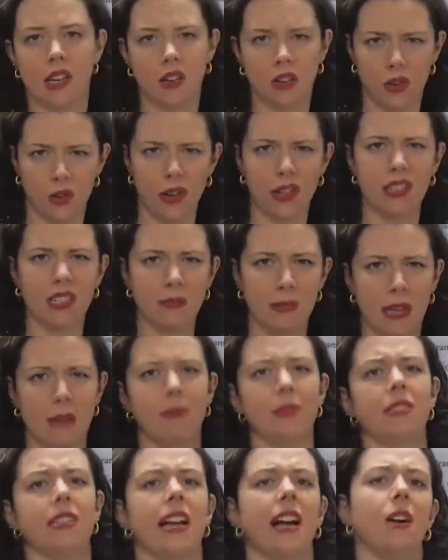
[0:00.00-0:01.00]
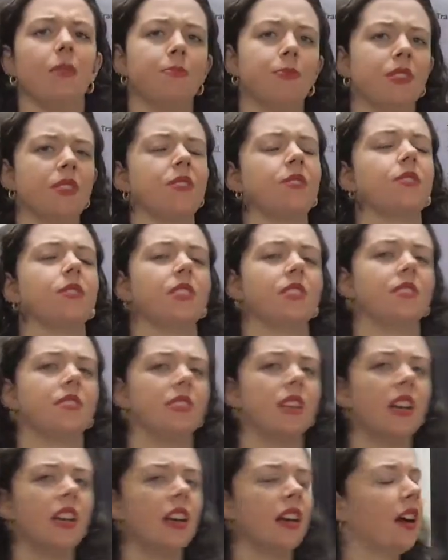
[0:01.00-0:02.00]
that are going to be able to help the
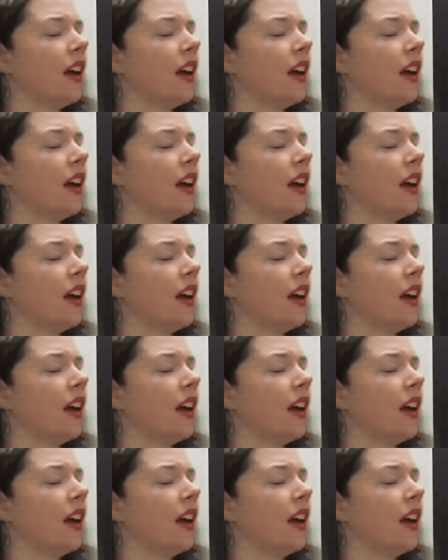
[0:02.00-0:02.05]
students